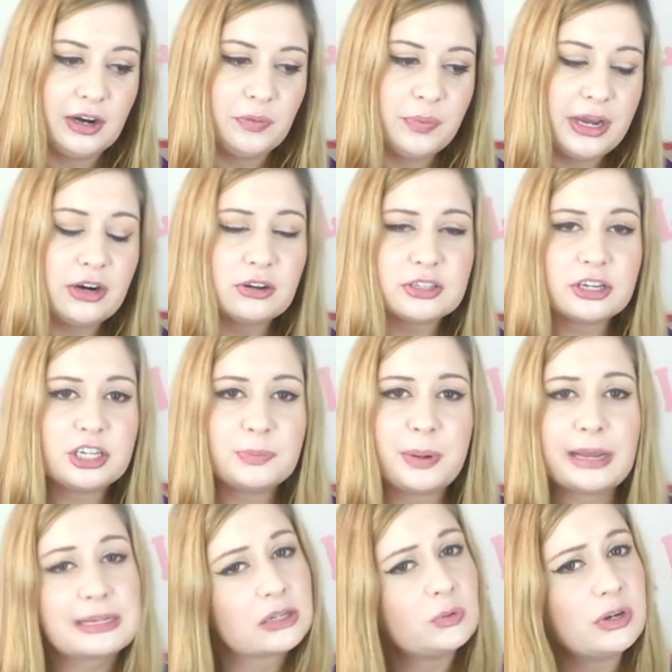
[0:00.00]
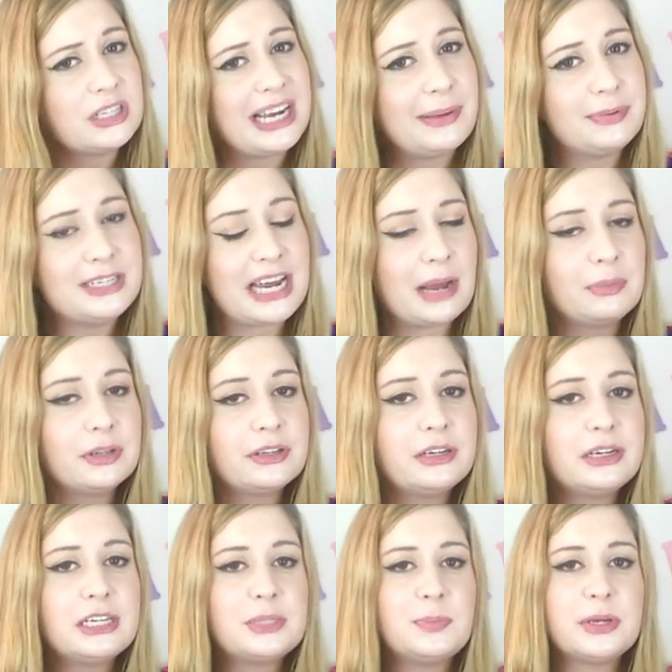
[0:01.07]
It also depends on what type of tablet it
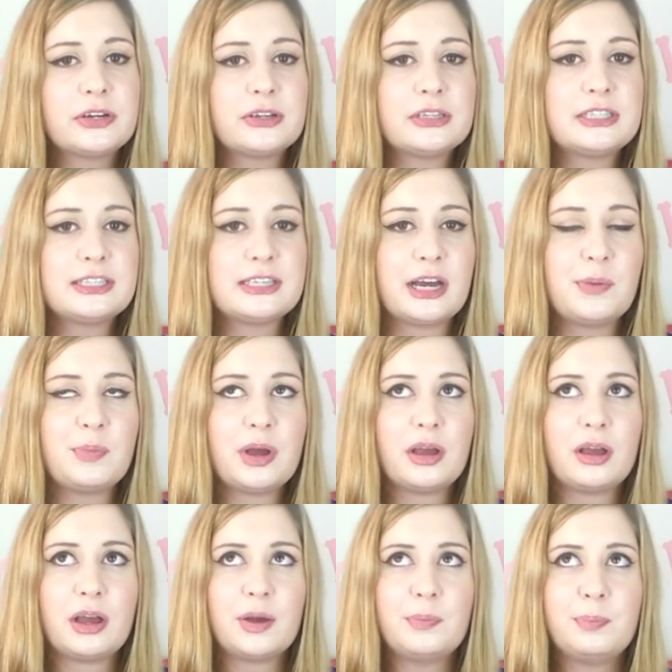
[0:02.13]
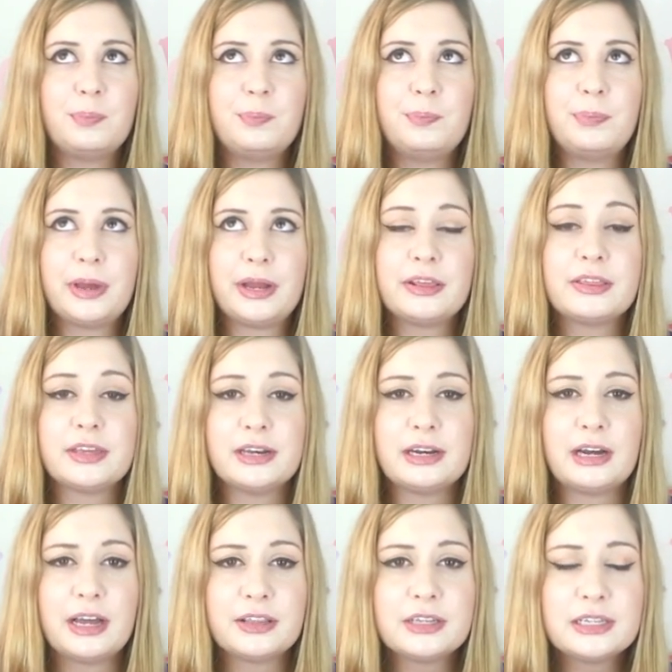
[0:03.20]
is, because some are better than
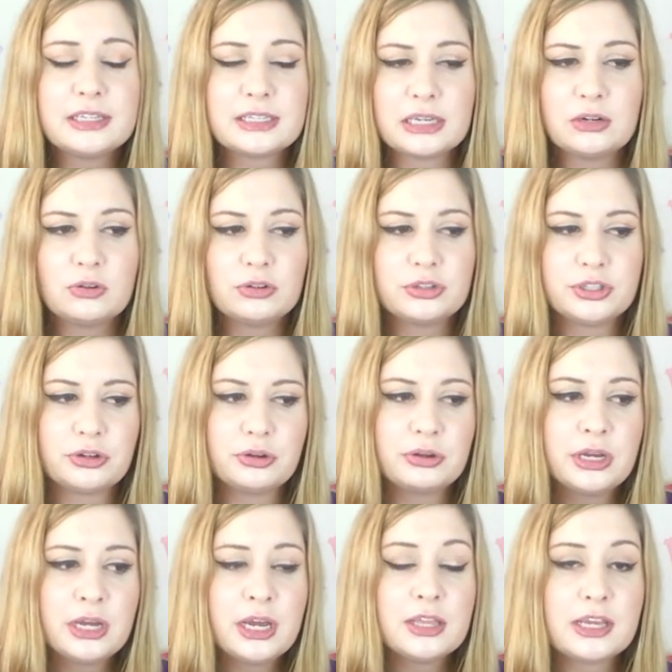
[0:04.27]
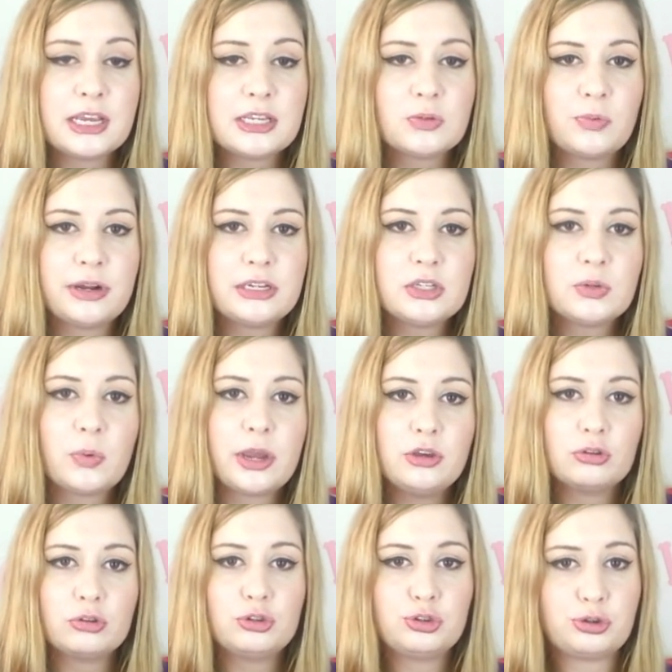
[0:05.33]
others, and also there's ones where
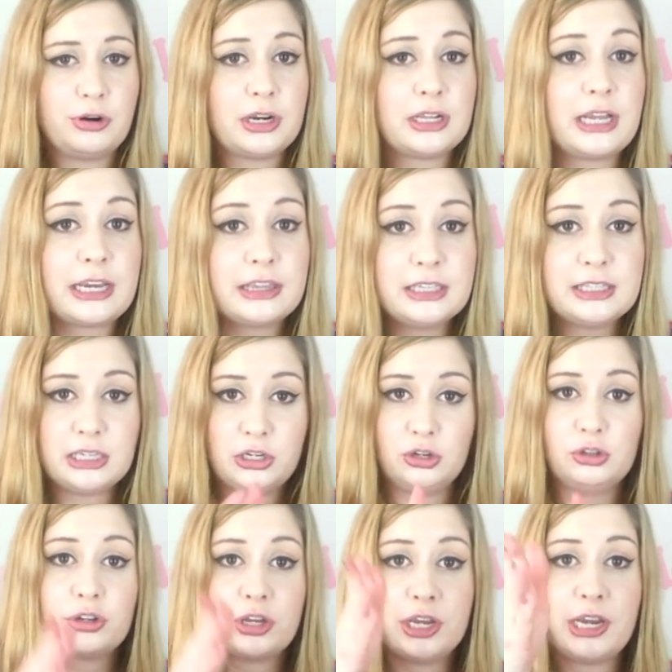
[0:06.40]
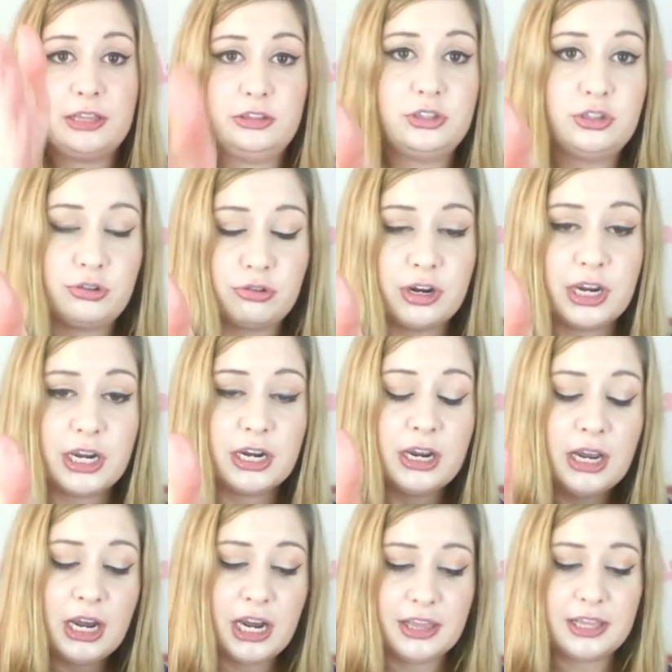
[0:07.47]
you're drawing like this and you're looking at the screen,
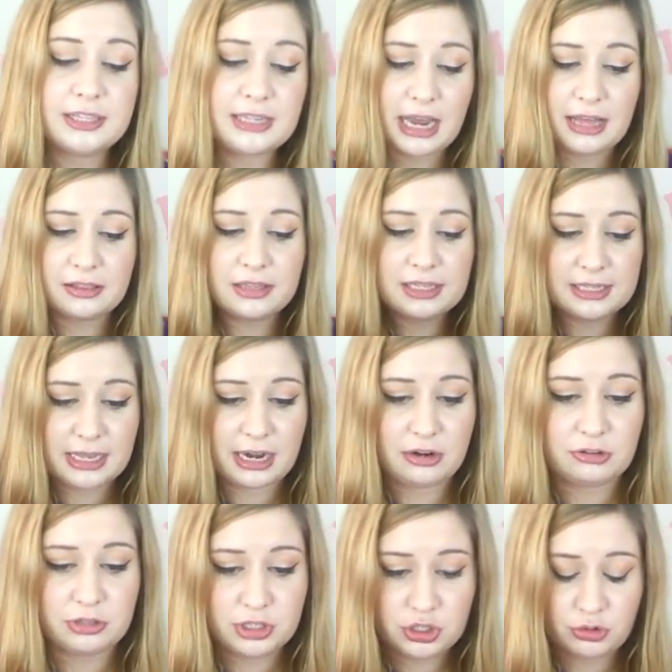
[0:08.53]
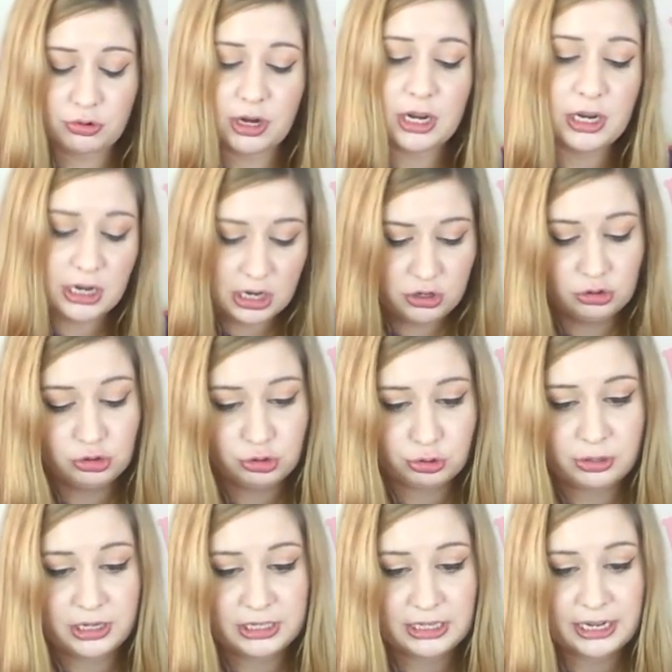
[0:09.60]
and there's others that are a screen and you're
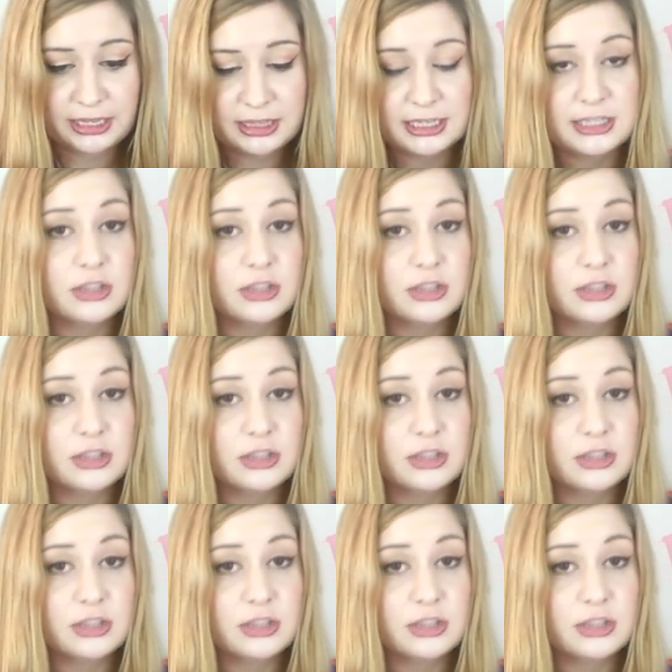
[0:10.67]
drawing like this.